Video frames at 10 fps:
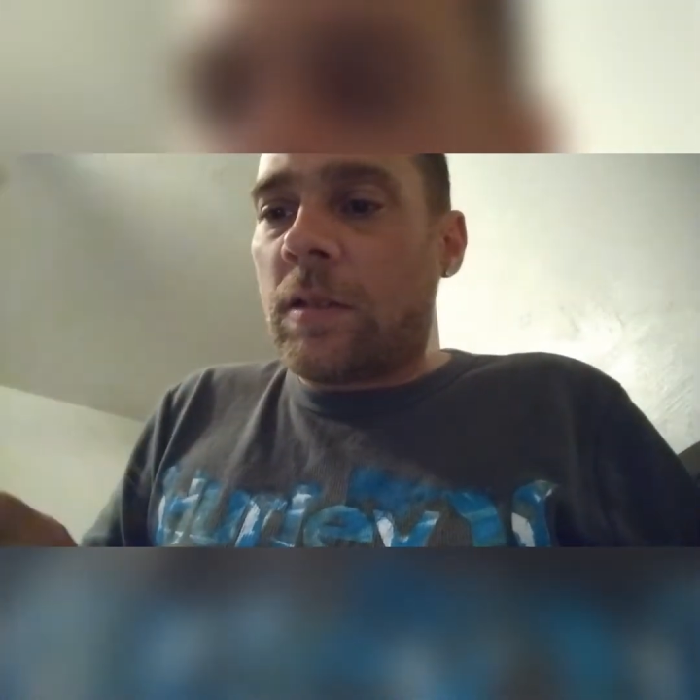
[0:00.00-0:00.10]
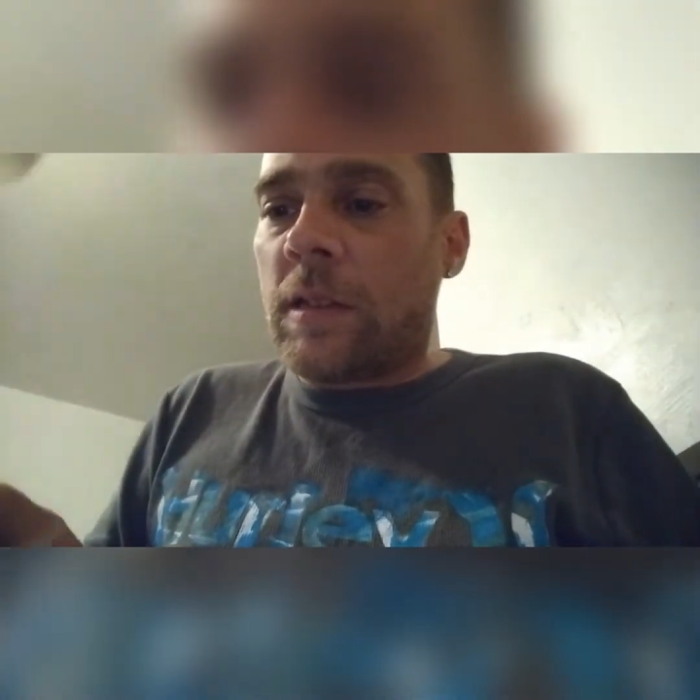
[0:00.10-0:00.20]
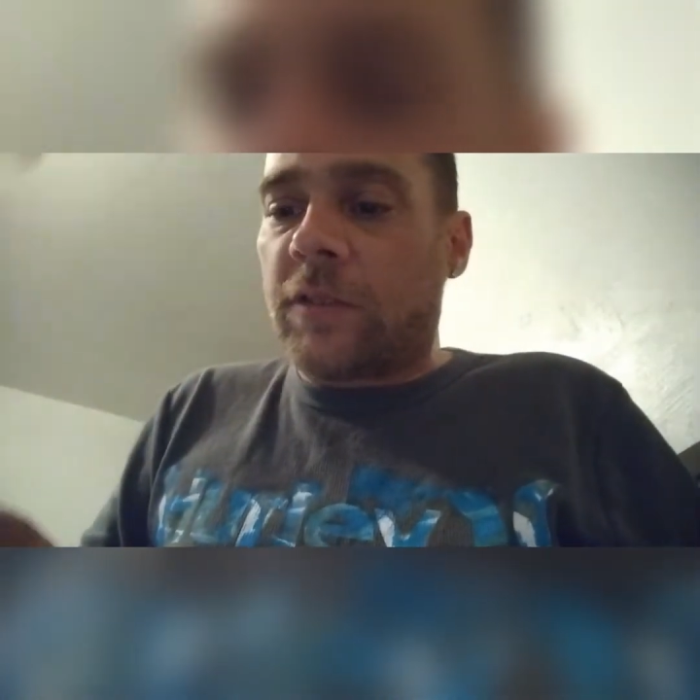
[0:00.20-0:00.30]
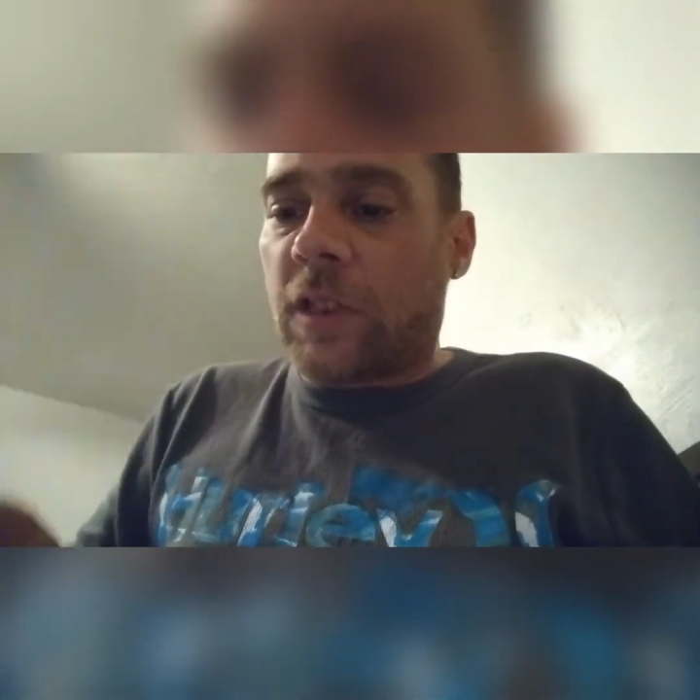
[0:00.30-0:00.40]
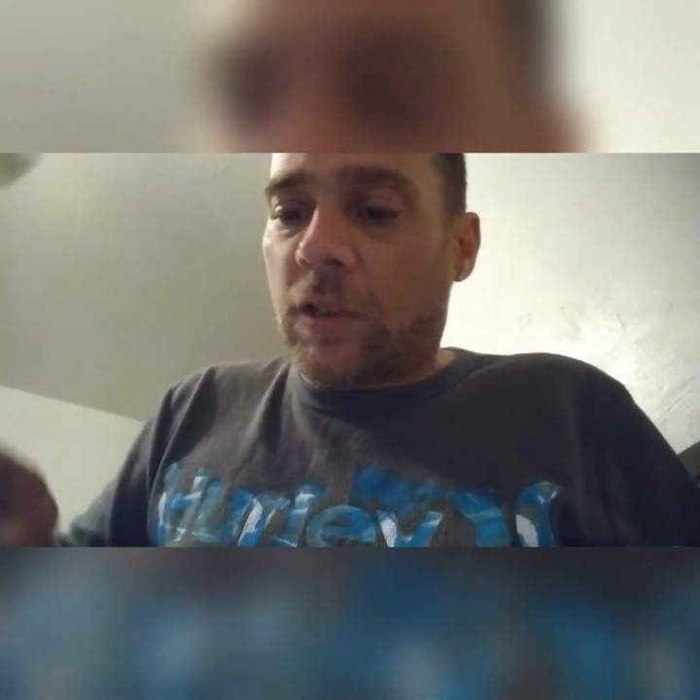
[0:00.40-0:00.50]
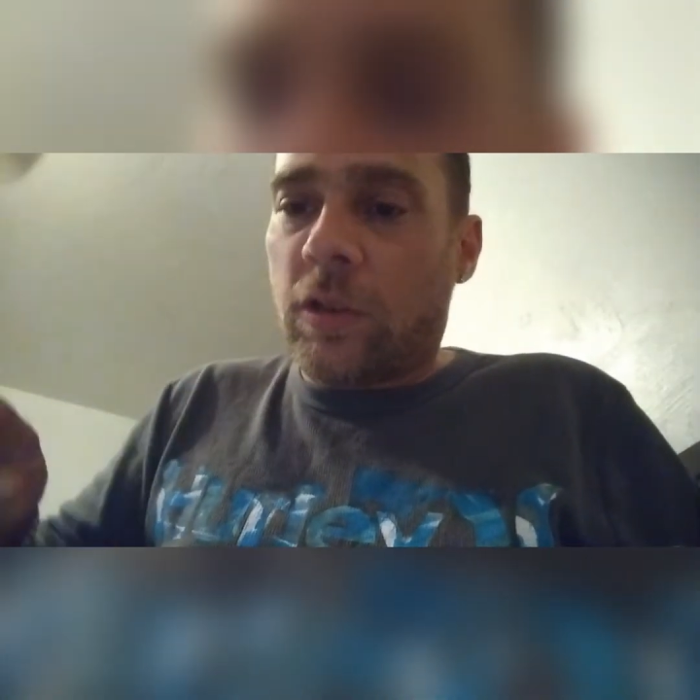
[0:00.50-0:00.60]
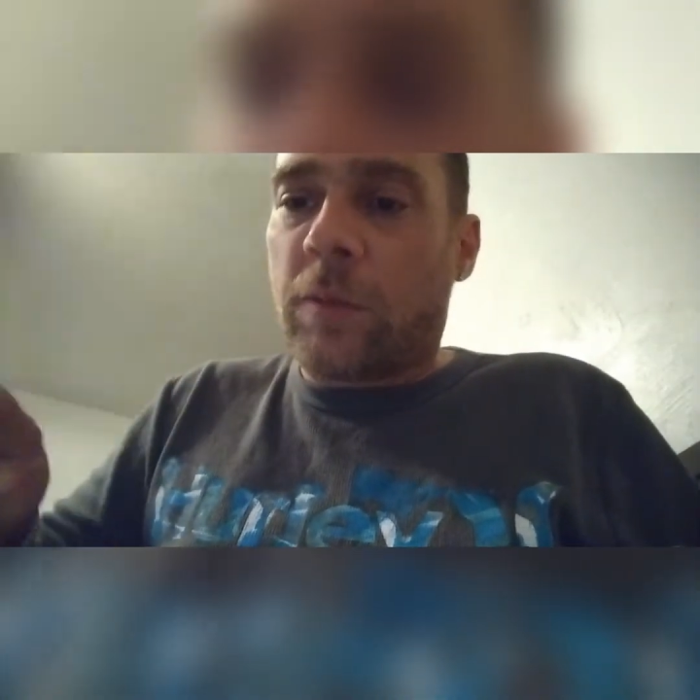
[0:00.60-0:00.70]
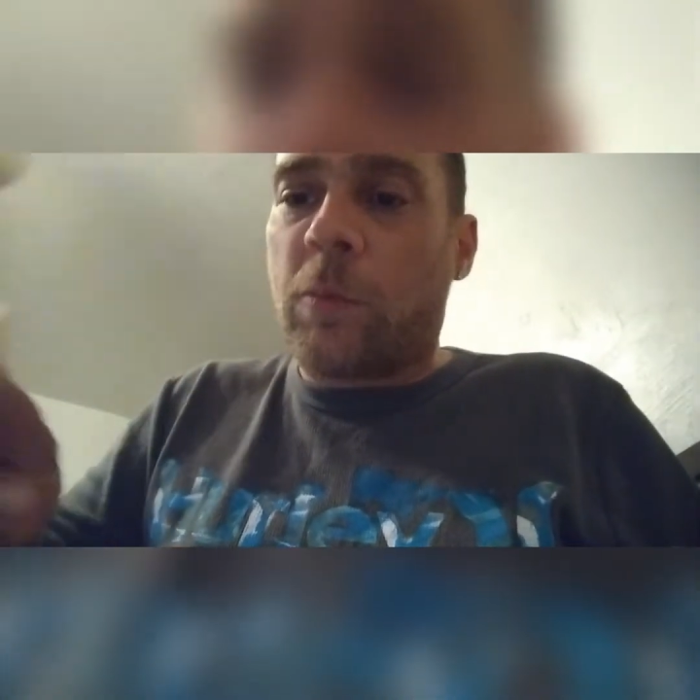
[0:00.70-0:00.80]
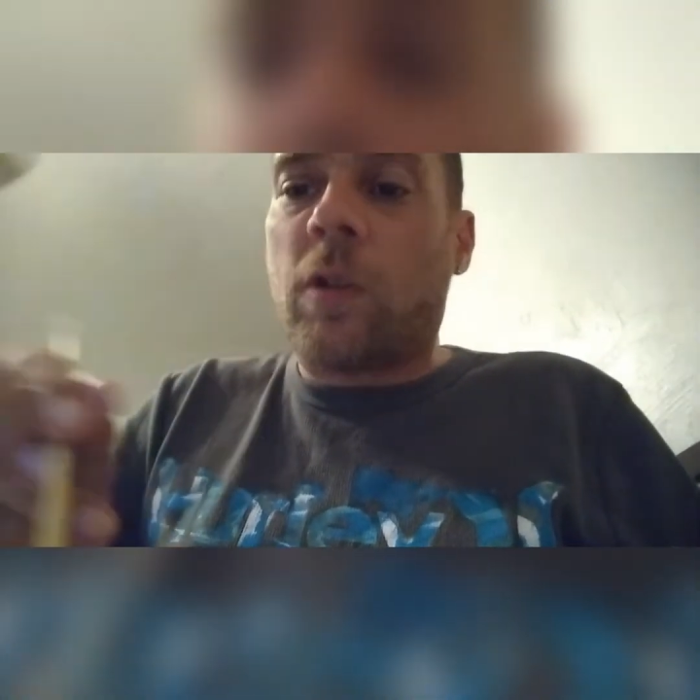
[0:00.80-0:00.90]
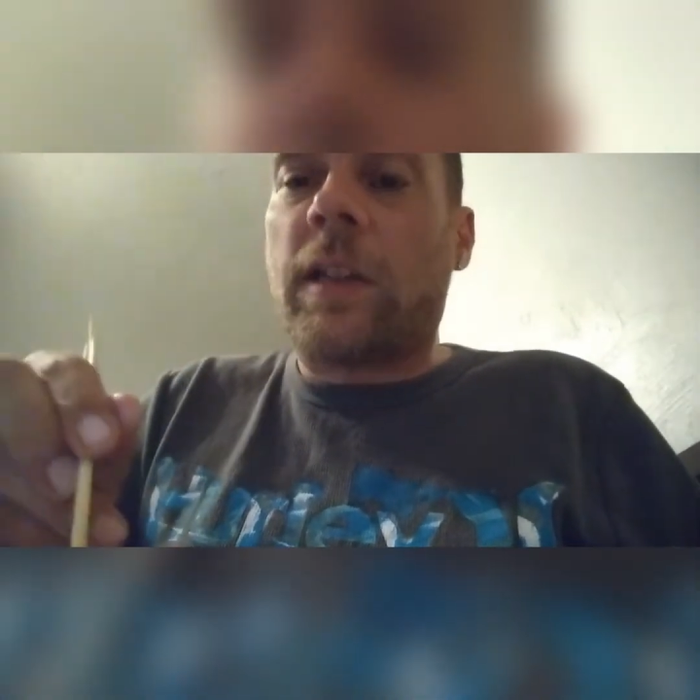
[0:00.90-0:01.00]
It's going to
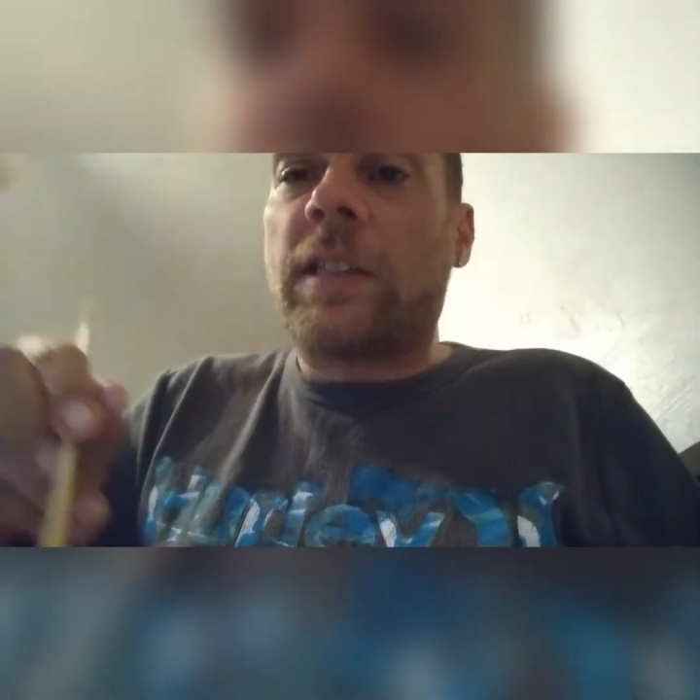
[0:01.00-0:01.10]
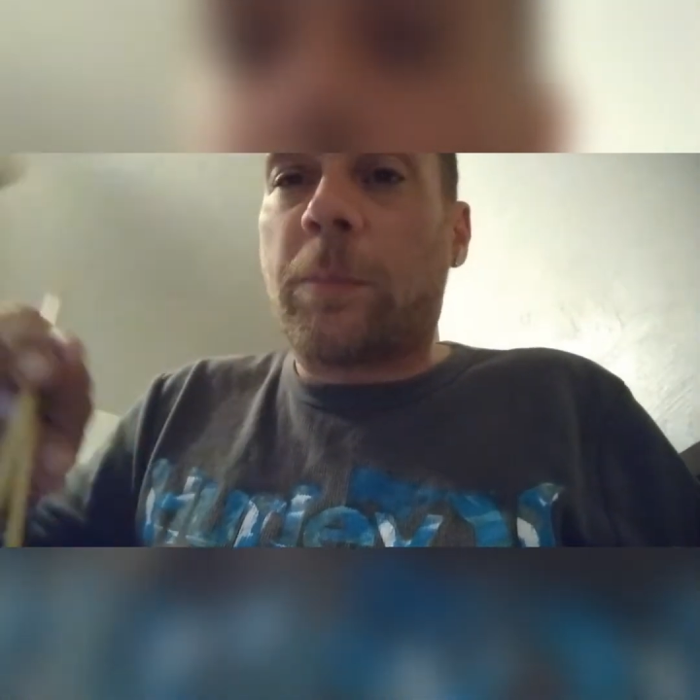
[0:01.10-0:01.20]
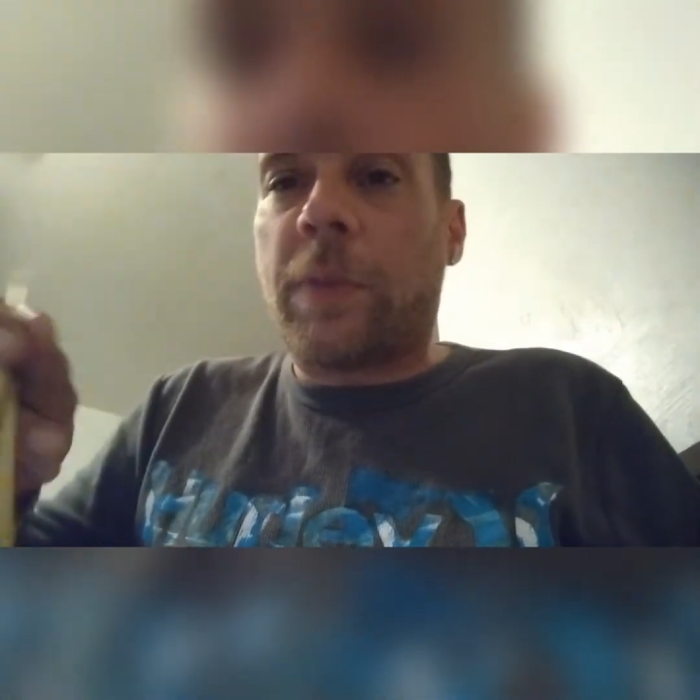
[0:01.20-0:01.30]
look more like the